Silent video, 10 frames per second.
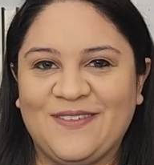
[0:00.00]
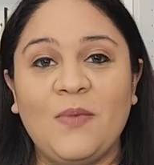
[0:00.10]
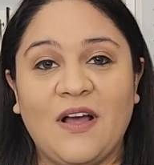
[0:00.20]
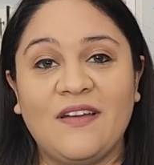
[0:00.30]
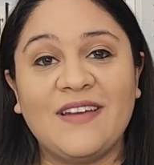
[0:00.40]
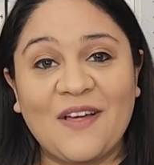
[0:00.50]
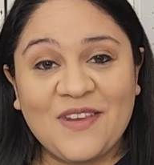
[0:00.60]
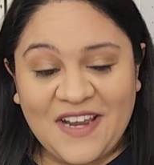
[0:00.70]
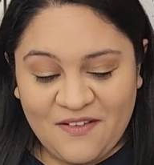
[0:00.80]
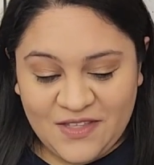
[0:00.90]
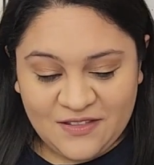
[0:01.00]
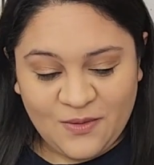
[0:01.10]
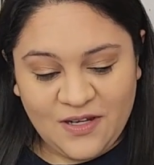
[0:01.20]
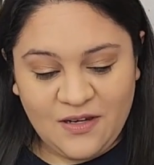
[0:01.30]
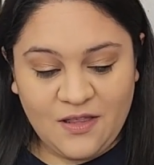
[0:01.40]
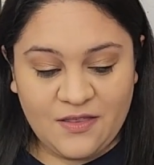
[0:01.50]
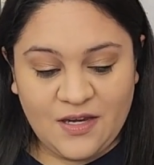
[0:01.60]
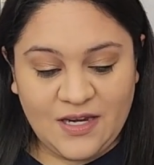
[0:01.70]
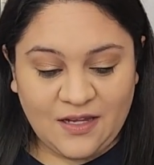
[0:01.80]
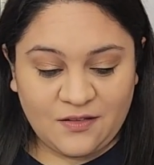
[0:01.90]
But now that I have this one, the
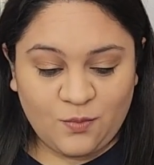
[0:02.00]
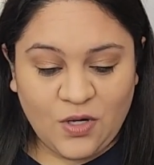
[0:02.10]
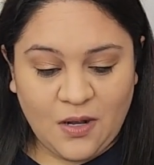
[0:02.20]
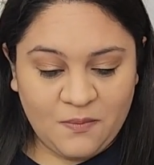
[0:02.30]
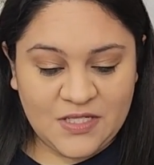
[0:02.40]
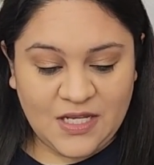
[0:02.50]
next prompt